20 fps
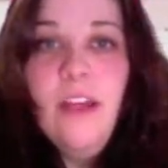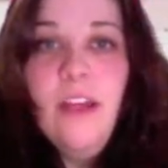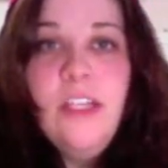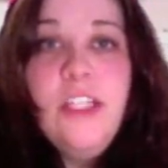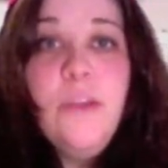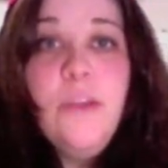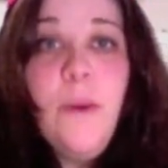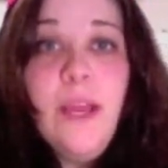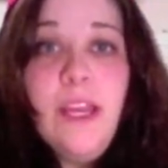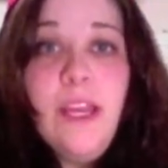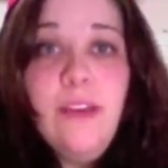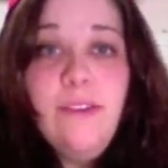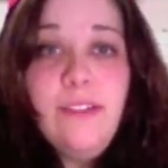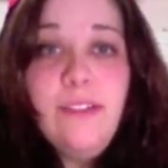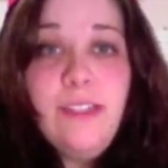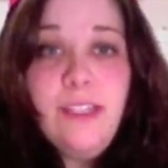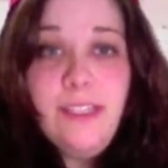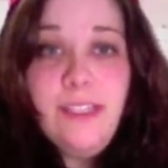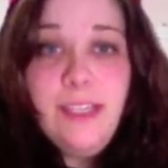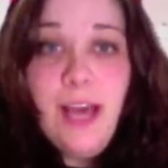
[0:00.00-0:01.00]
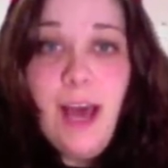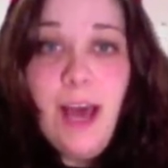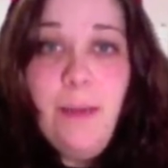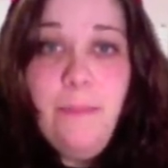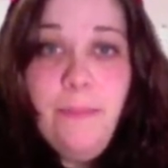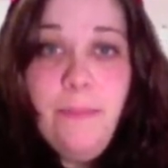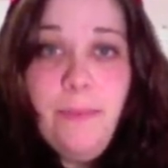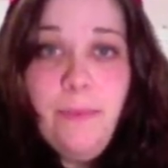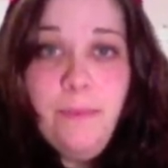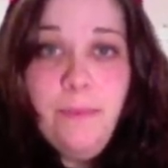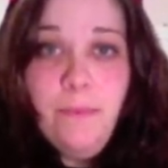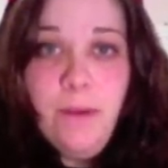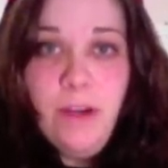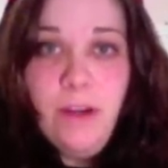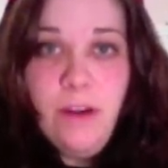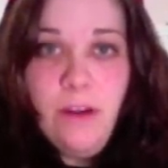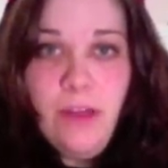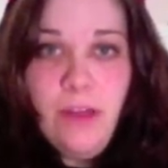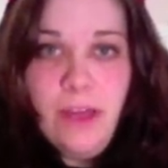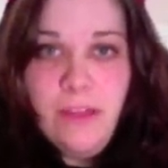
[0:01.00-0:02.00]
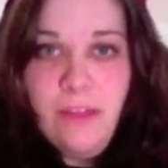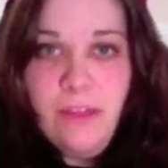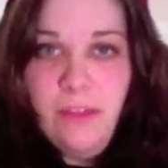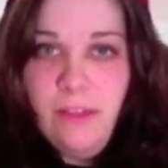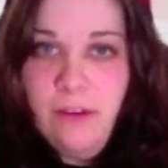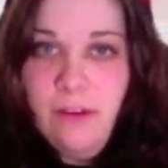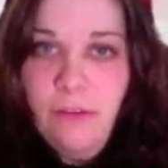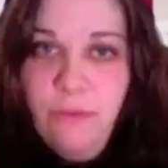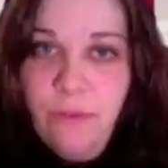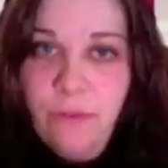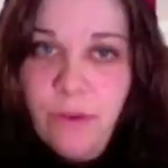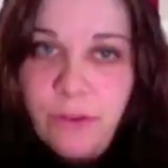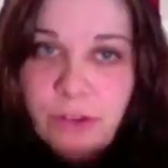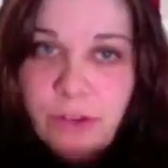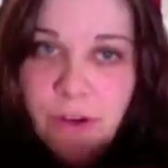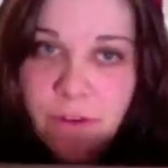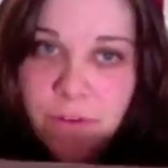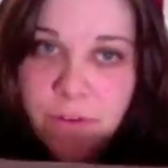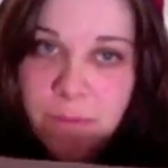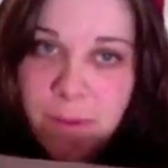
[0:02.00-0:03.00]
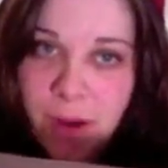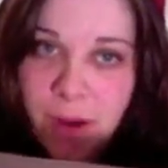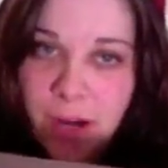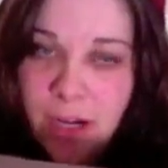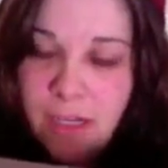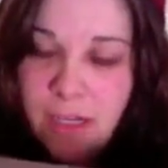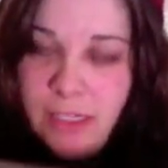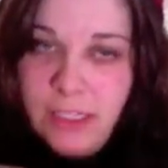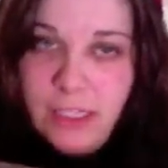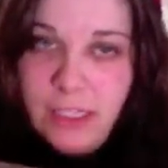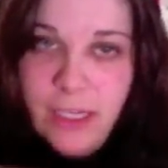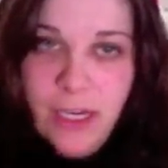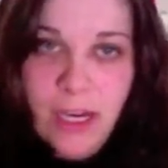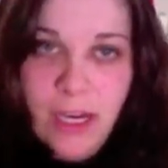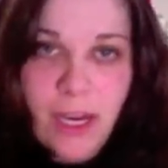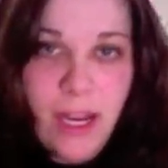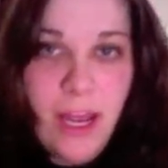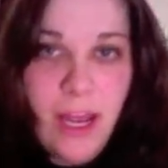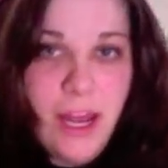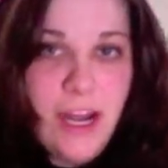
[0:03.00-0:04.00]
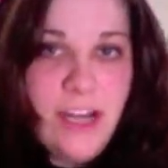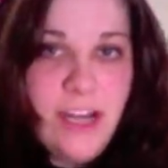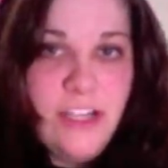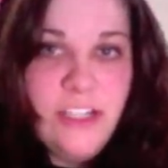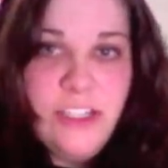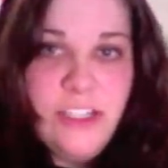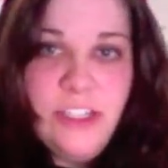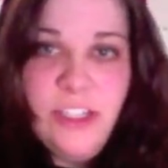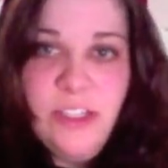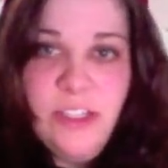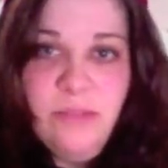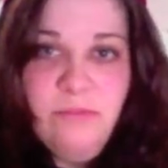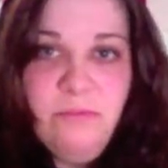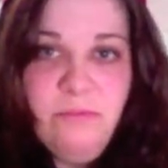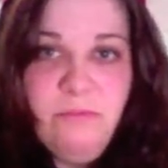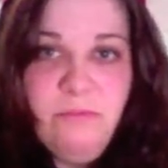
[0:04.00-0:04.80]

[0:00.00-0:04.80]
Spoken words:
So I used the top, you know, like the little folded over part, and I just